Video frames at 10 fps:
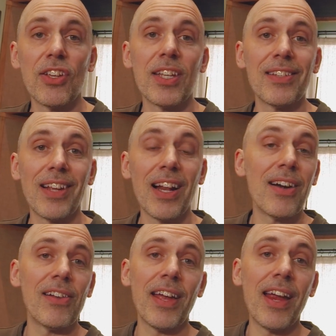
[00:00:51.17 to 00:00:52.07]
You can
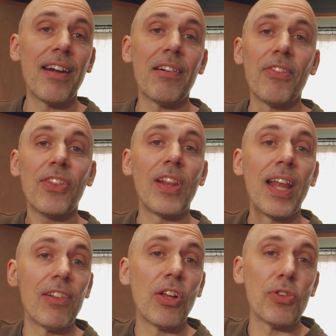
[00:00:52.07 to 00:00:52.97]
clearly hear that the
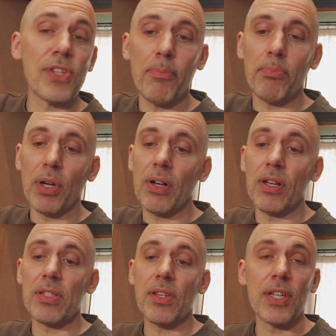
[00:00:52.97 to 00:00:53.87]
level goes up
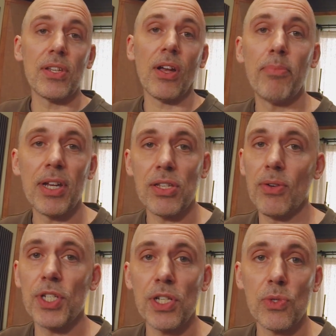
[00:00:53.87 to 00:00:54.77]
because there's a
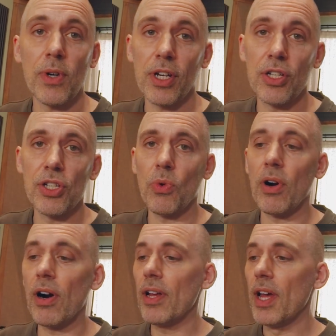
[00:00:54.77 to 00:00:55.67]
compressor just working too
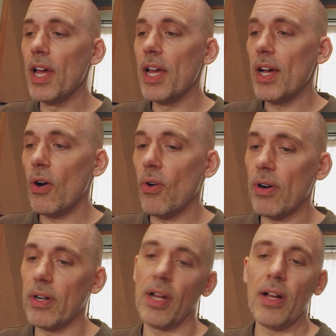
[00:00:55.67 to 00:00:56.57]
hard,
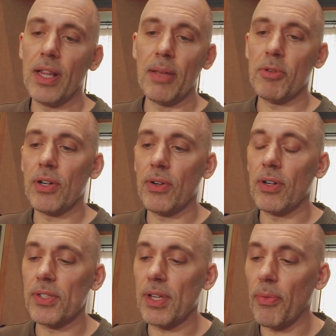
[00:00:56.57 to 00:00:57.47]
or a limiter
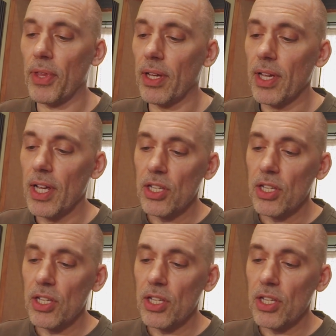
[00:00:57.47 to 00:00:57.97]
or something.